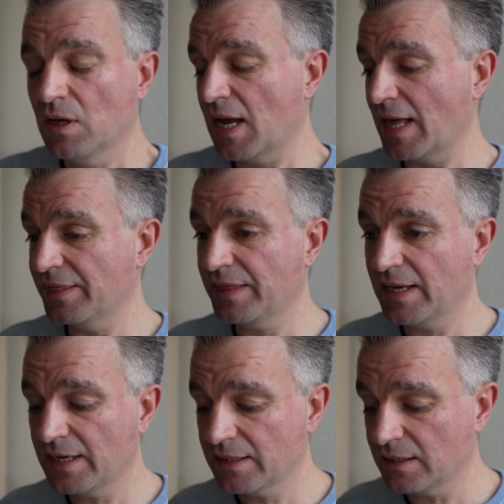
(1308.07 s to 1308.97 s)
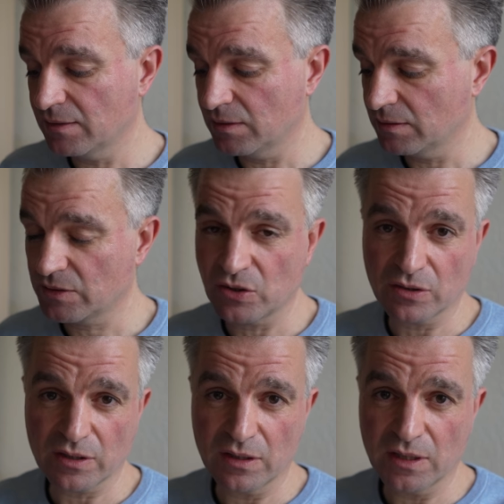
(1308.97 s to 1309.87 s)
and then
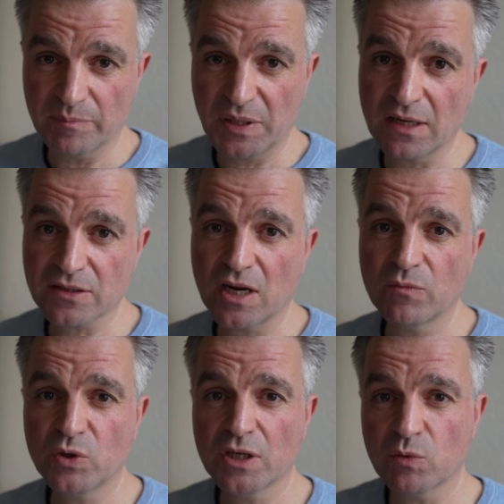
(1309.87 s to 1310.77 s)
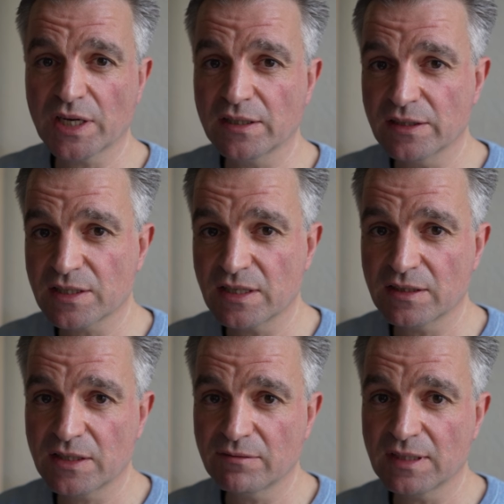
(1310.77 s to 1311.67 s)
took part-time work working in
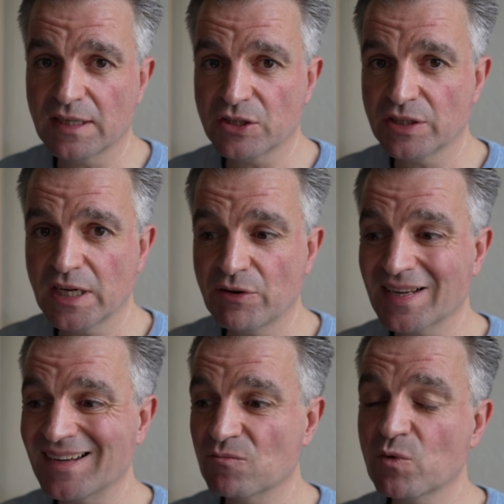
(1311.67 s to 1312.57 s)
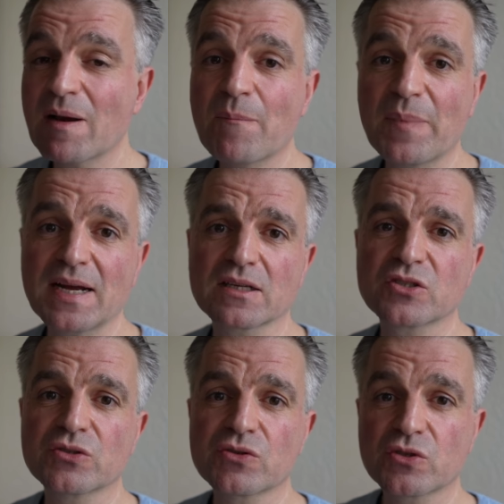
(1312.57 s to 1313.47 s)
civil engineering, and went back
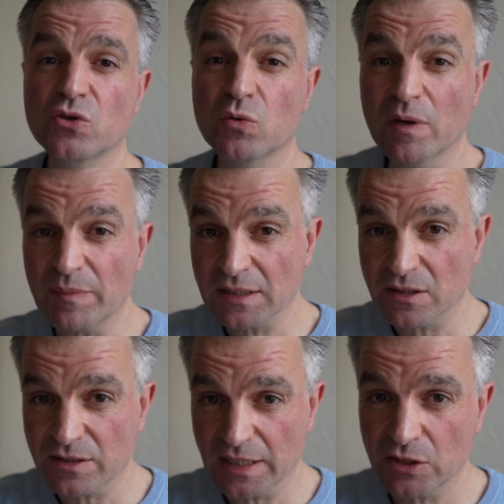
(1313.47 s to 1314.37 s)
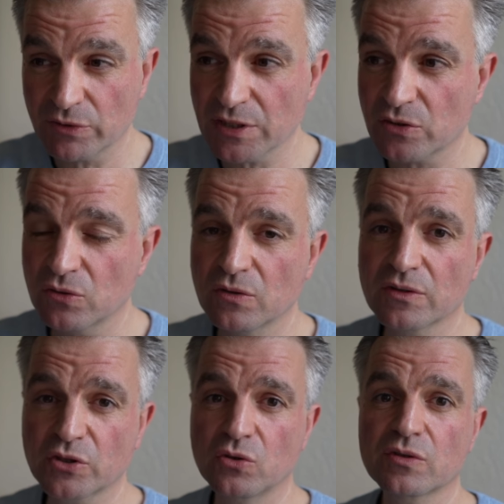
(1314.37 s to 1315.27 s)
to secondary
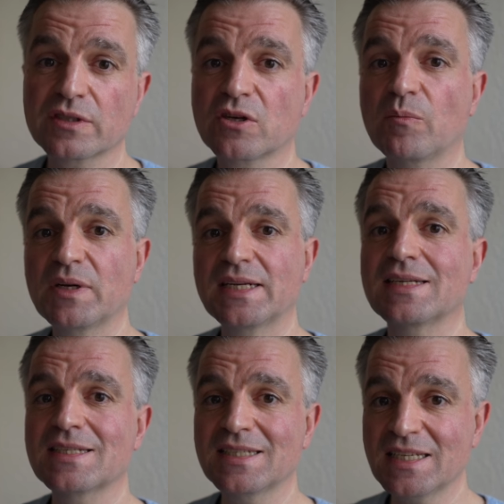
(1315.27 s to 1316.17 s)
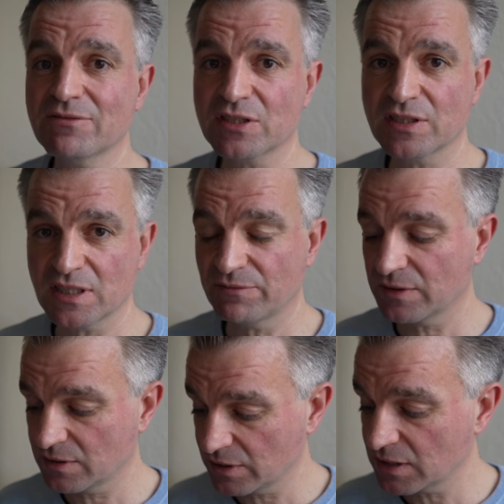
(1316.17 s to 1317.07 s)
school to complete his leaver
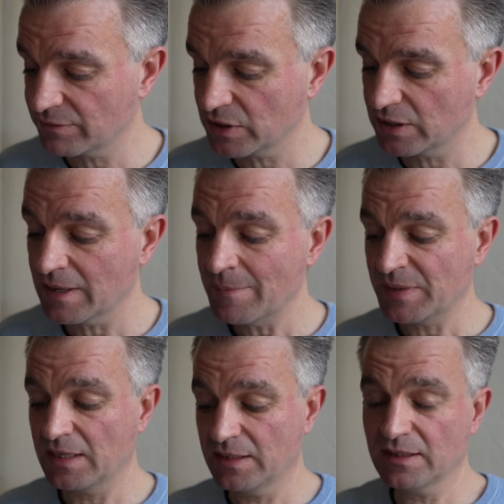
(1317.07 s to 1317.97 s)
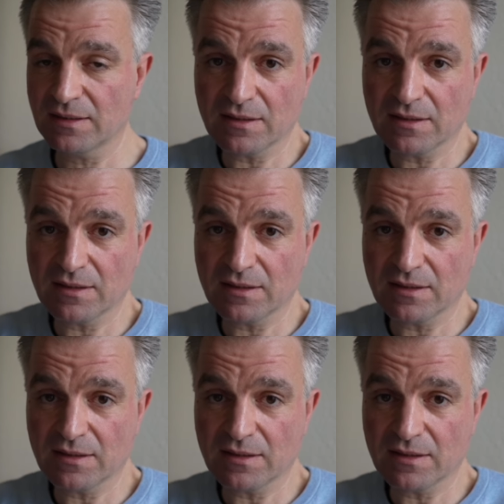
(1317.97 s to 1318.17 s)
certificate, and then